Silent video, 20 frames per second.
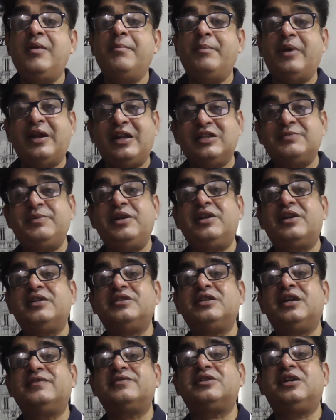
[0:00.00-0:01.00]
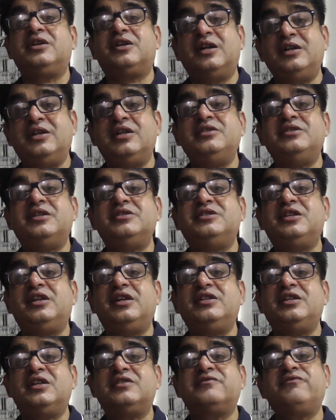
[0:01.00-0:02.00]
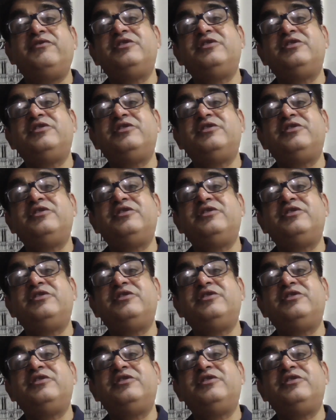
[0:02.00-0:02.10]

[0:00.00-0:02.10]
management reserves and contingency reserves,